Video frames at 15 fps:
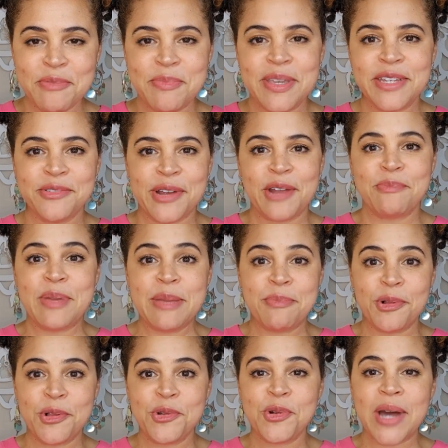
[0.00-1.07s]
from being around
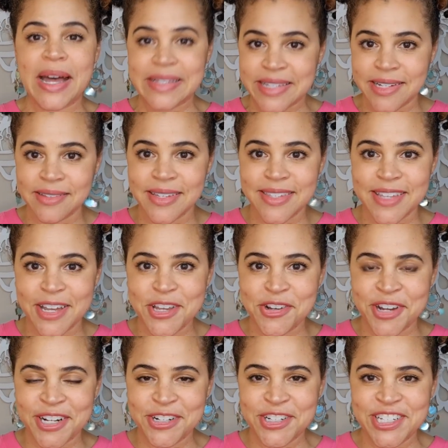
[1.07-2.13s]
people who constantly suck
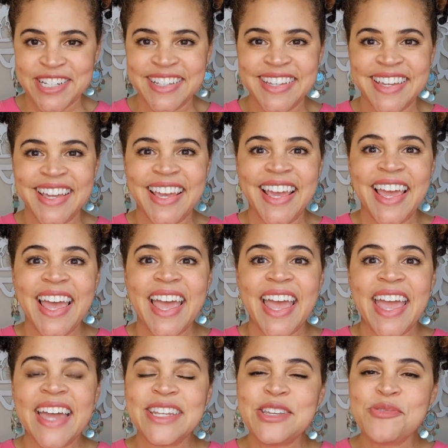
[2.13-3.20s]
your energy,
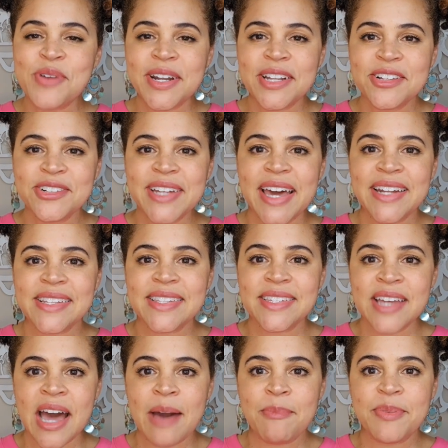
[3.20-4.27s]
and you want to learn how to
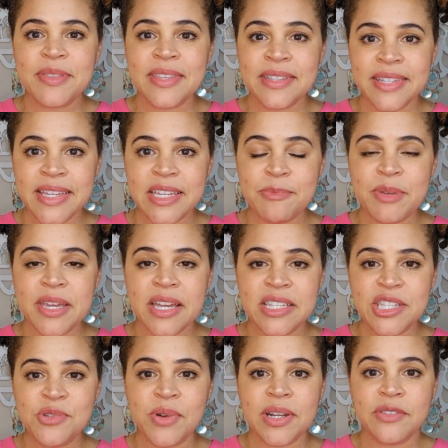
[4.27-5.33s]
stop the leak
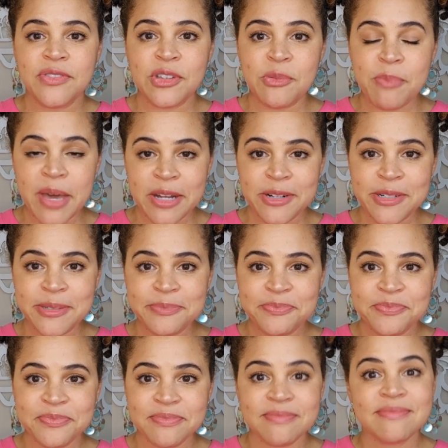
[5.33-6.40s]
because you want to feel better,
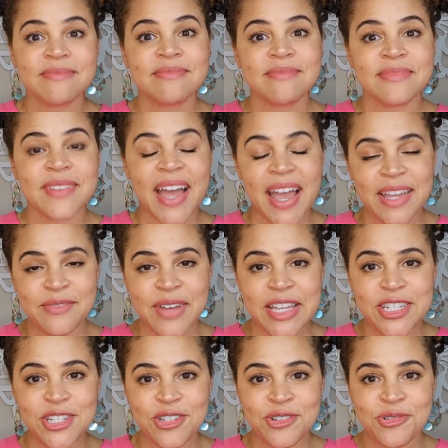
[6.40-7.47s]
I
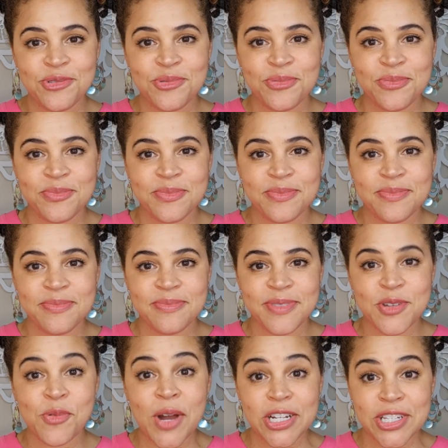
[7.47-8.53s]
invite you
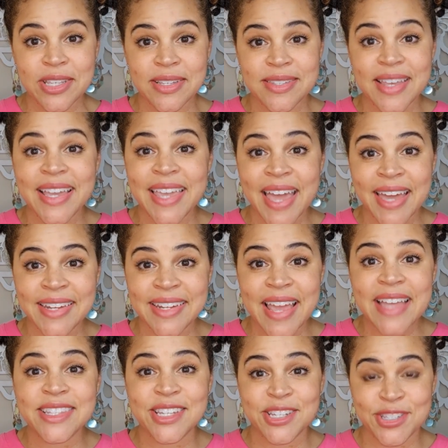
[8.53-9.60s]
to watch this again
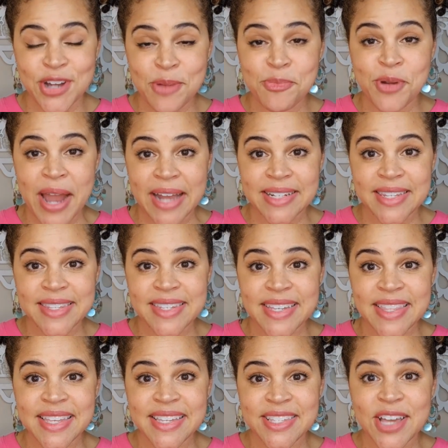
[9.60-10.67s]
and to start
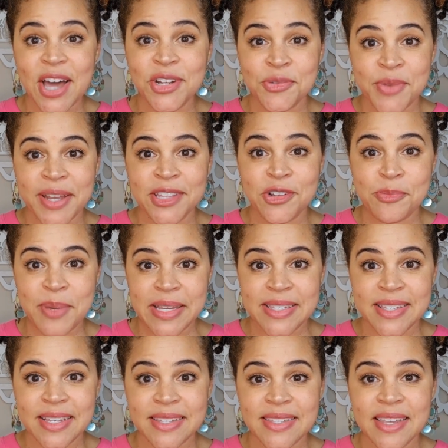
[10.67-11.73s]
practicing these on a regular
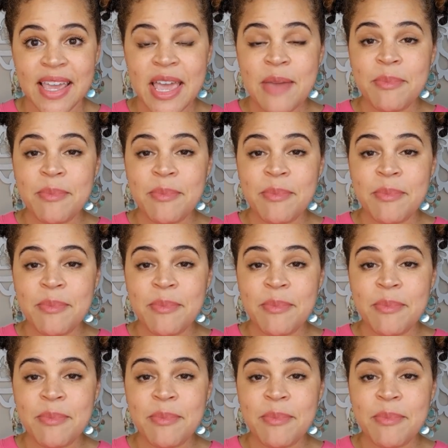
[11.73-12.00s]
basis.